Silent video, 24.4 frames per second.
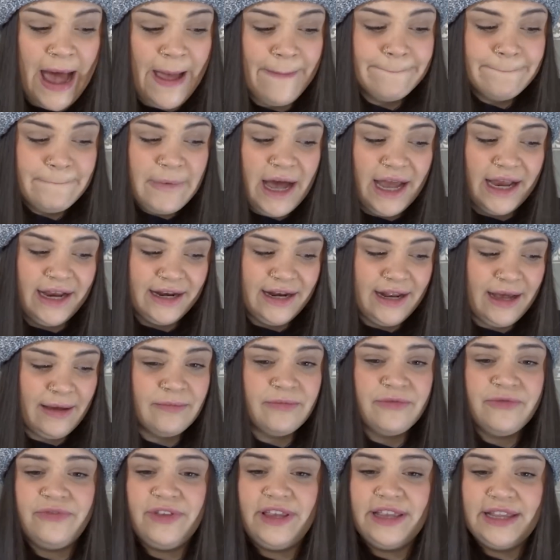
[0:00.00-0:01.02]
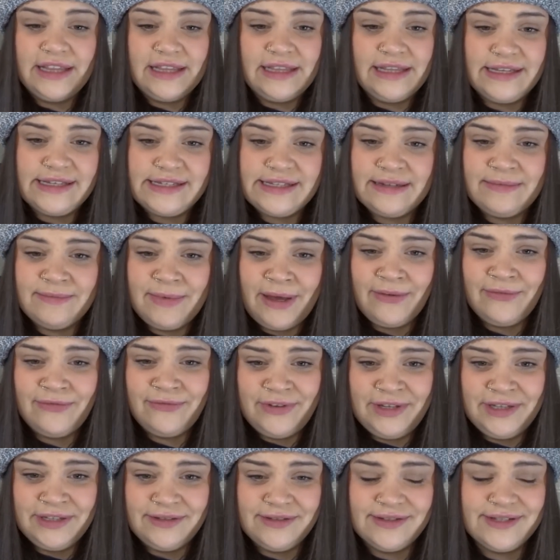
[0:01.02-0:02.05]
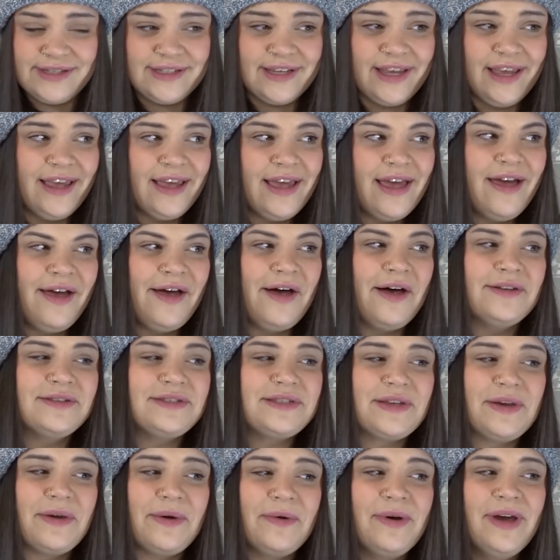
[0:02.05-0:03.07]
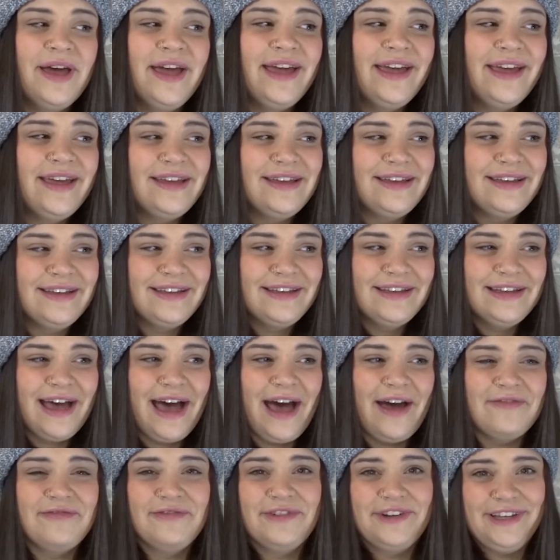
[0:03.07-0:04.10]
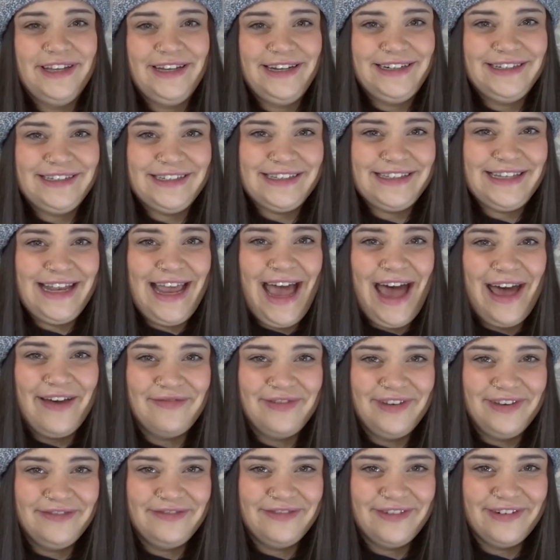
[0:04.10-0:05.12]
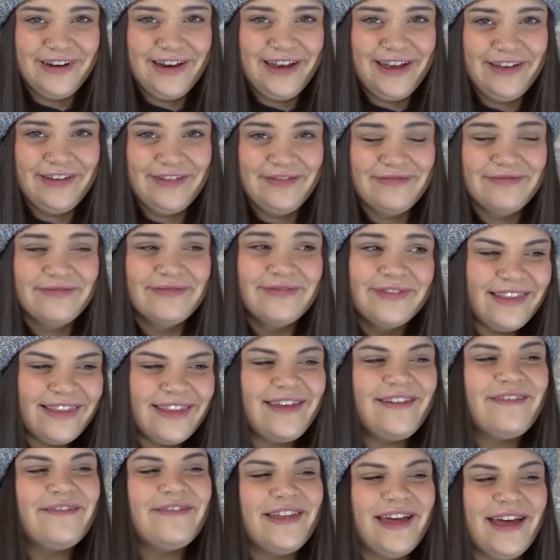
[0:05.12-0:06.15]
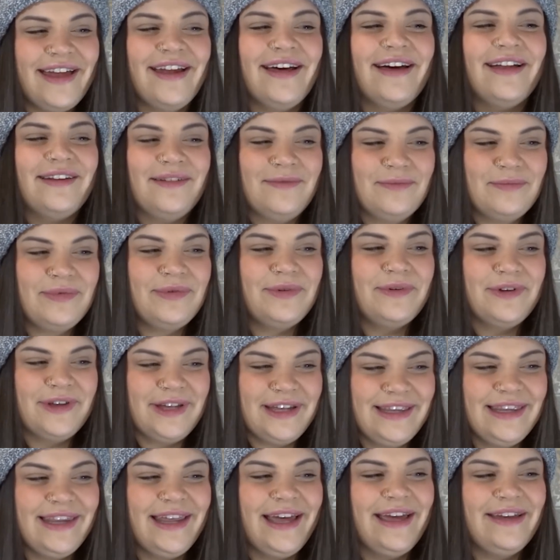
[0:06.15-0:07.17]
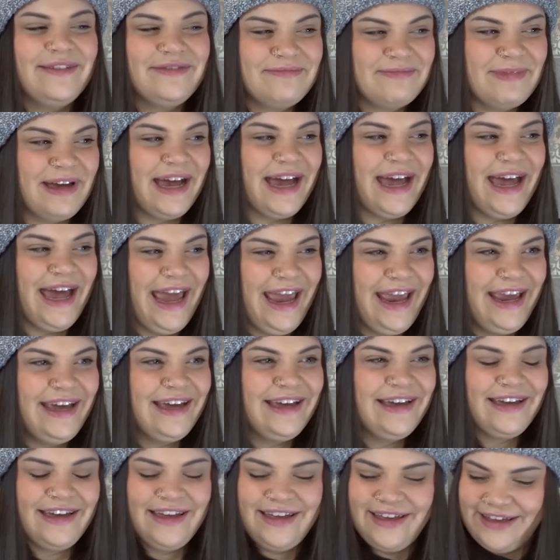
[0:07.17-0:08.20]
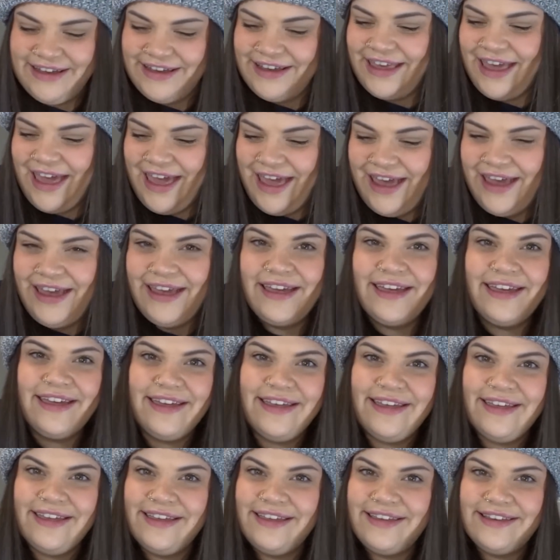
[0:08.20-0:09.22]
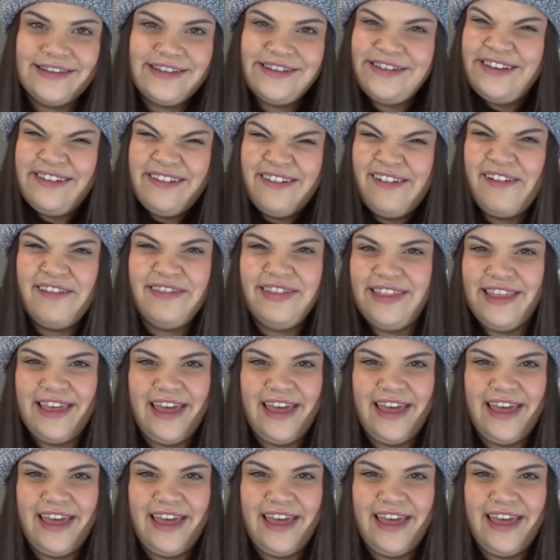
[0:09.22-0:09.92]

I might. I'm feeling this in my feels. Also, I'm really just happy for him. Live that unemployed life, my guy. Okay? Do your own